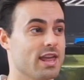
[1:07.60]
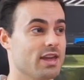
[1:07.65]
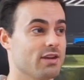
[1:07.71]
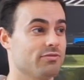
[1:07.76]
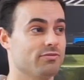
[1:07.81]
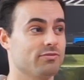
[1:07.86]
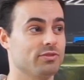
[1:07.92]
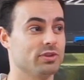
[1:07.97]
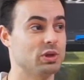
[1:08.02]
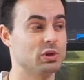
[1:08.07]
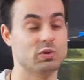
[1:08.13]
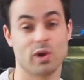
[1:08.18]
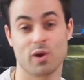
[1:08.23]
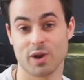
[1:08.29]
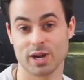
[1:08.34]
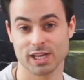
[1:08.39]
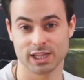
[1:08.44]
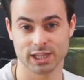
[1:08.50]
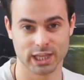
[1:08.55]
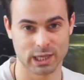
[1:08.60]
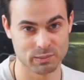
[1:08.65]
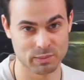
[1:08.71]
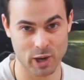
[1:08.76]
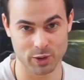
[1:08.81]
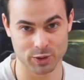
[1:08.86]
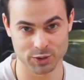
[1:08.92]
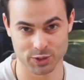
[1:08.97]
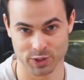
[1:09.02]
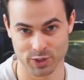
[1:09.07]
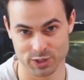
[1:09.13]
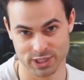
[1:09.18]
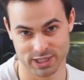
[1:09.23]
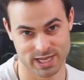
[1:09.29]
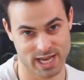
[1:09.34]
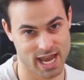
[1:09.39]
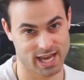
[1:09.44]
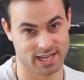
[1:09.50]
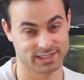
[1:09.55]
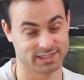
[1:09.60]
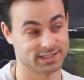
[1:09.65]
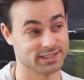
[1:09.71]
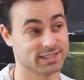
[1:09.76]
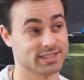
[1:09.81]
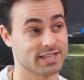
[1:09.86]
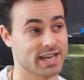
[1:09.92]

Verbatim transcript: If you know anything about introducing tangs into